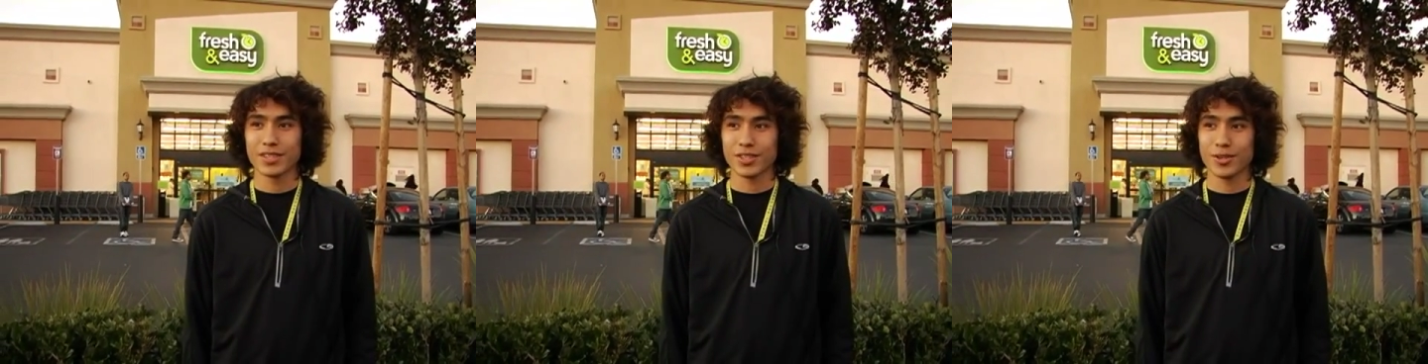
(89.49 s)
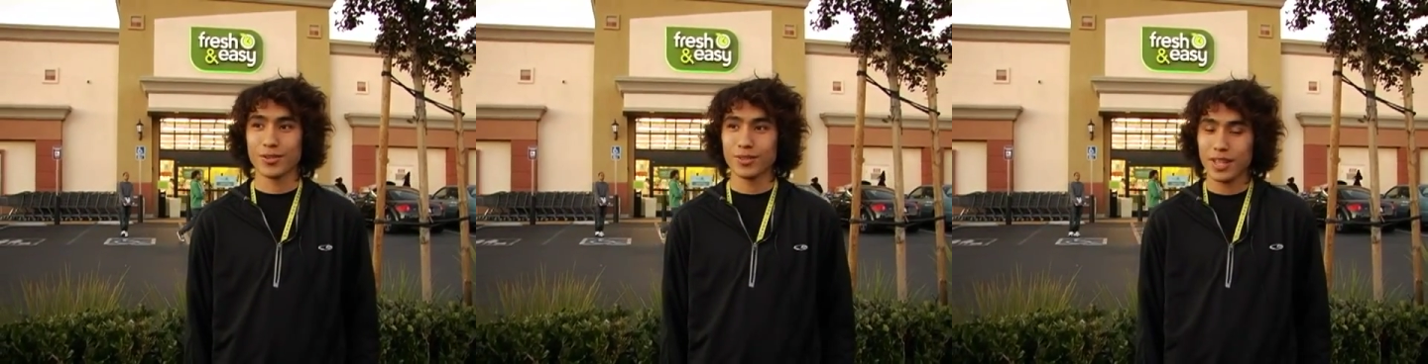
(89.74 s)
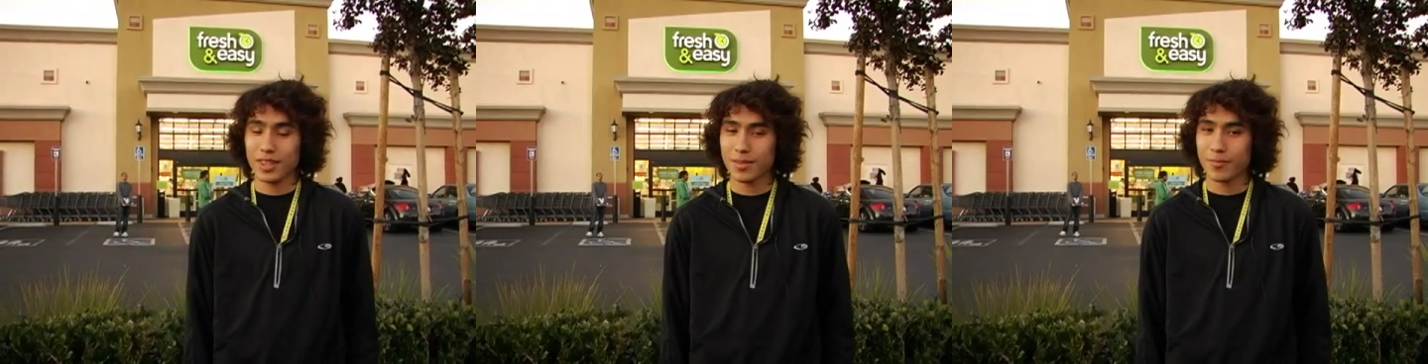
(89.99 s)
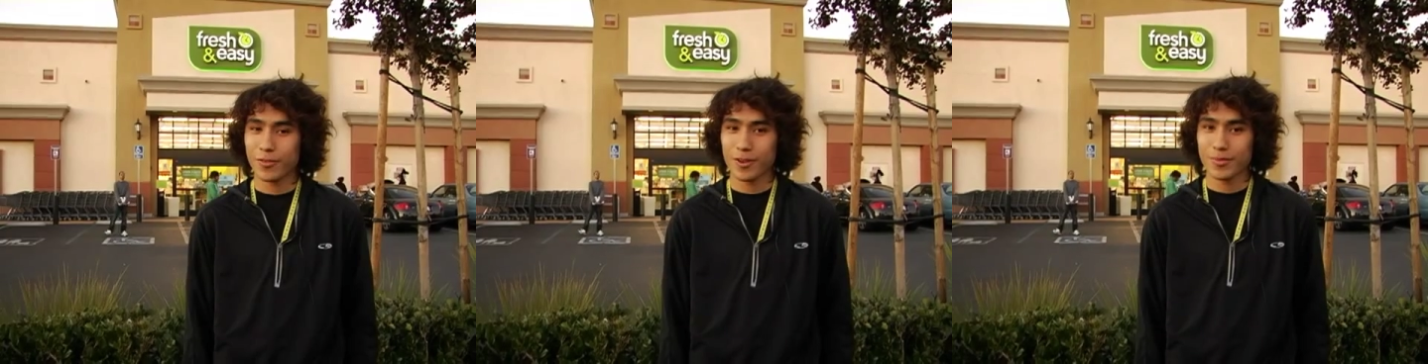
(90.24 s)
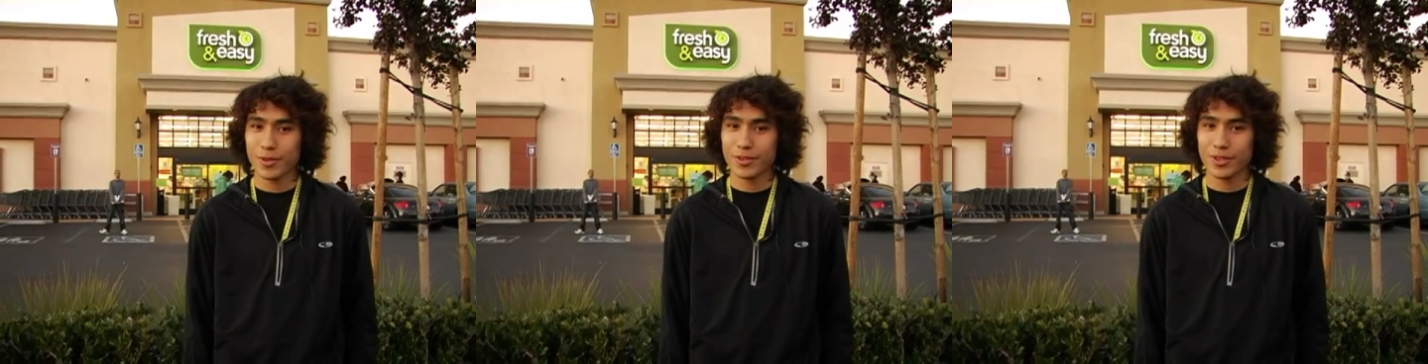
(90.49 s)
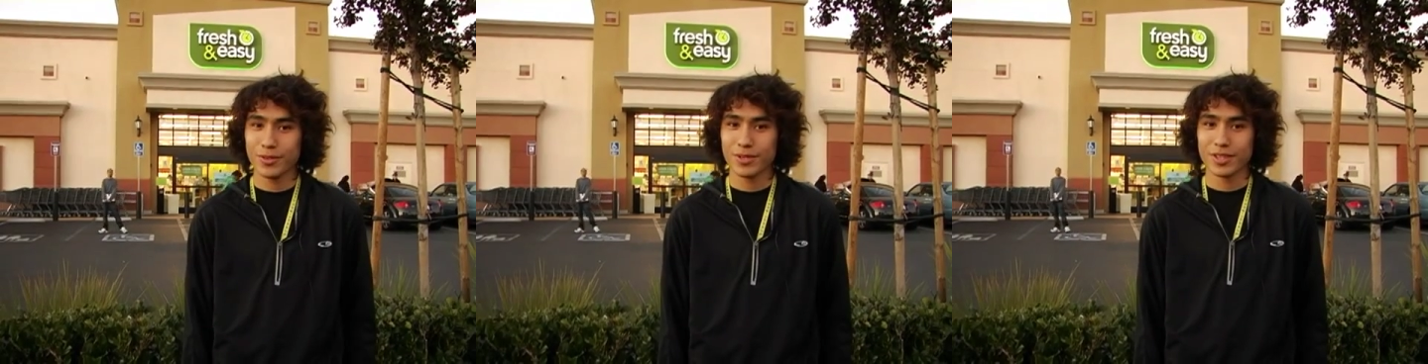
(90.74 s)
So let them form
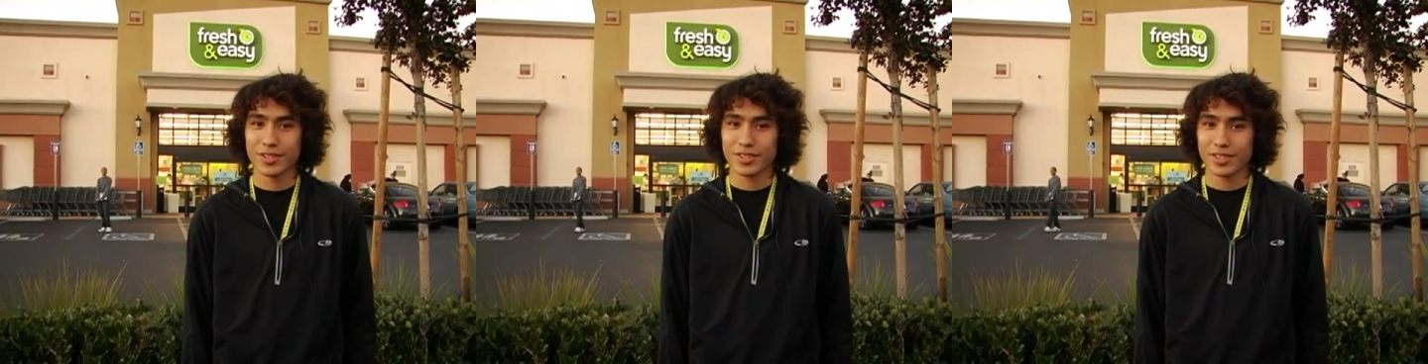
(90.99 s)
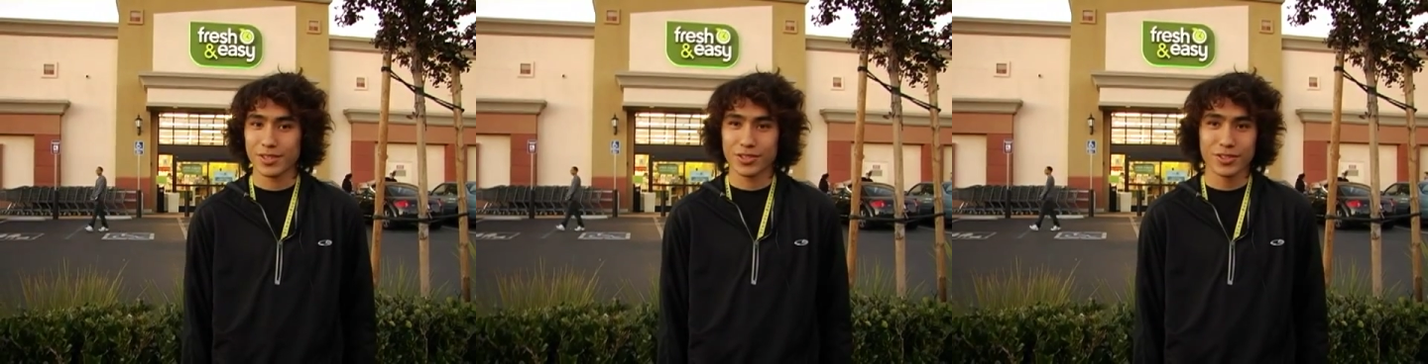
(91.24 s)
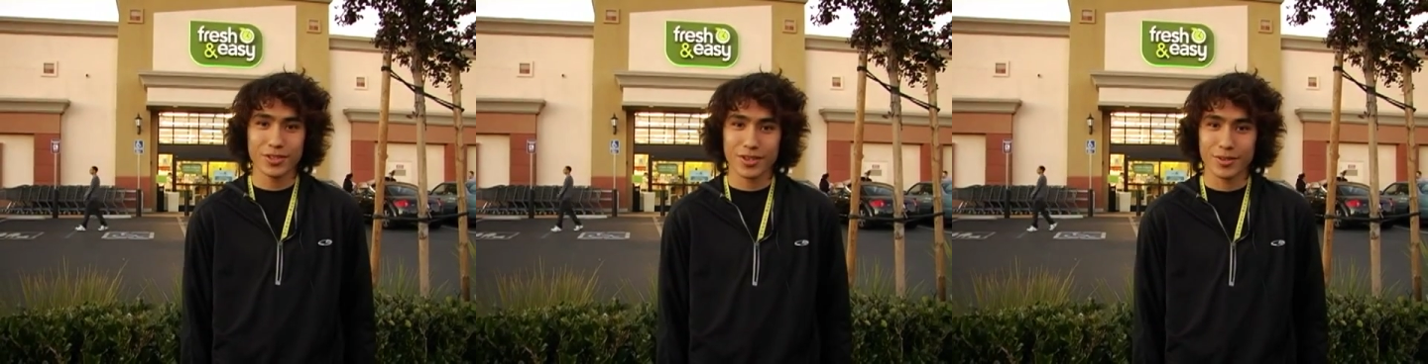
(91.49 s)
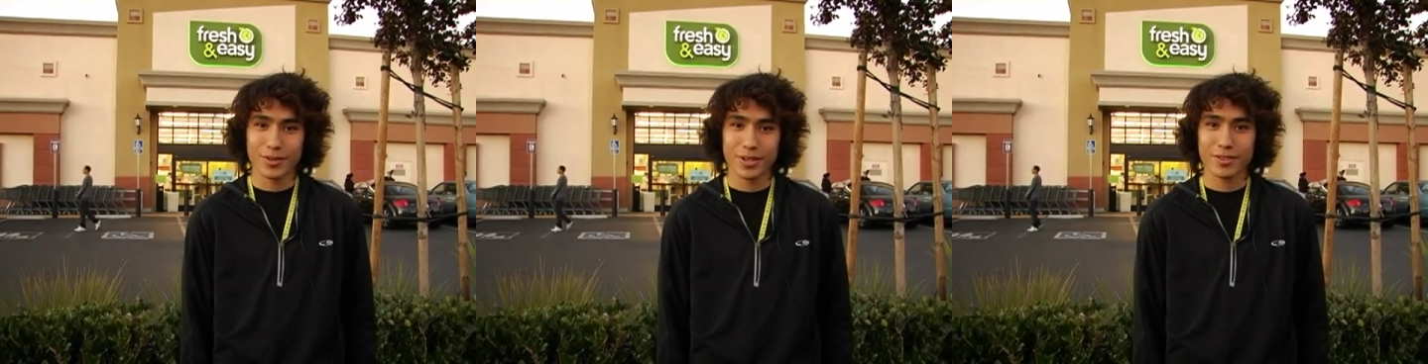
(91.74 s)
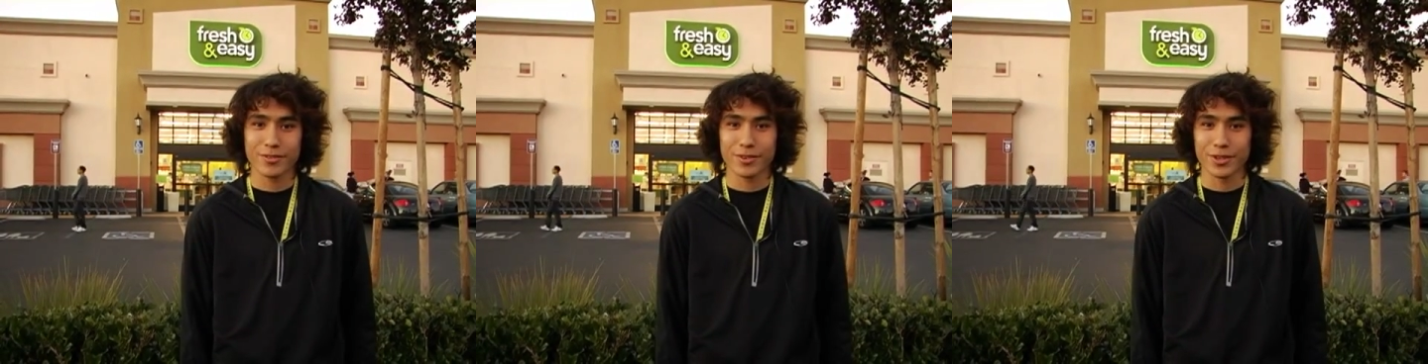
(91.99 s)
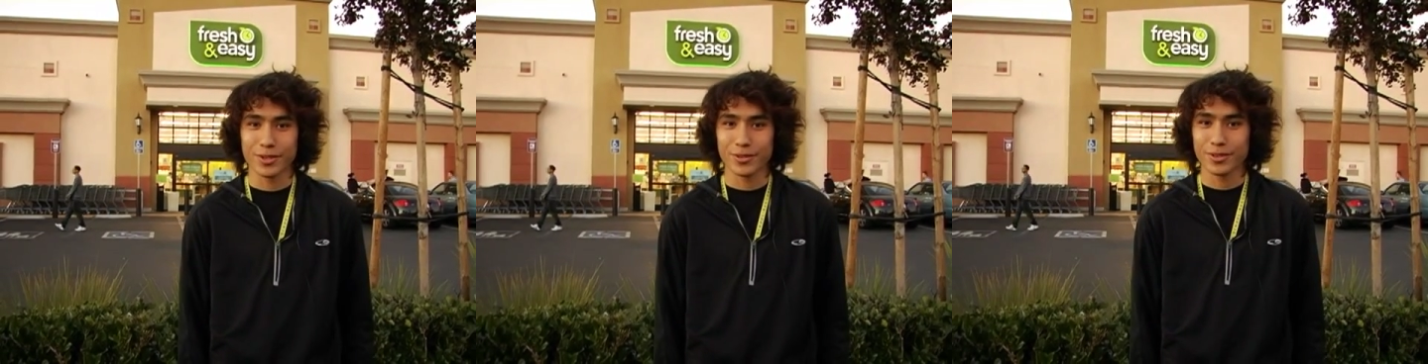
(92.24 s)
their unions. They're still going to work
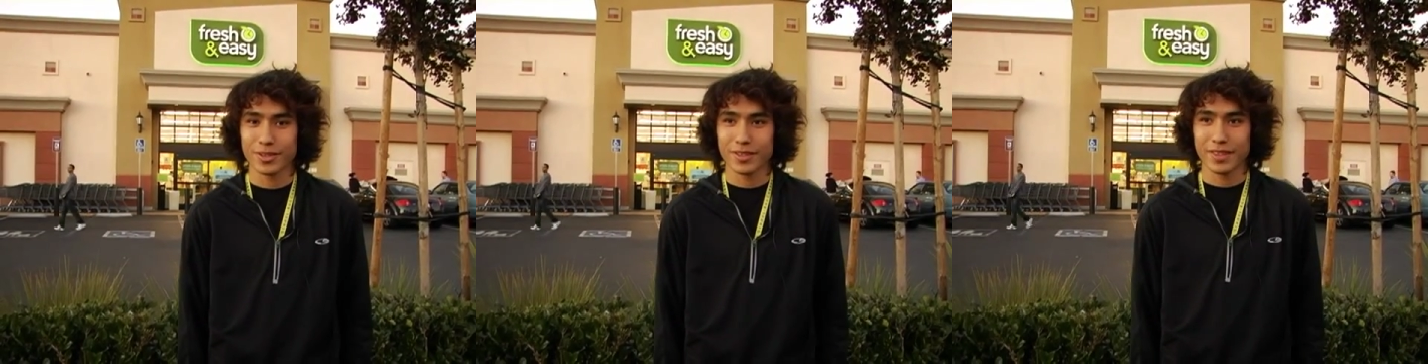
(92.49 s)
for you.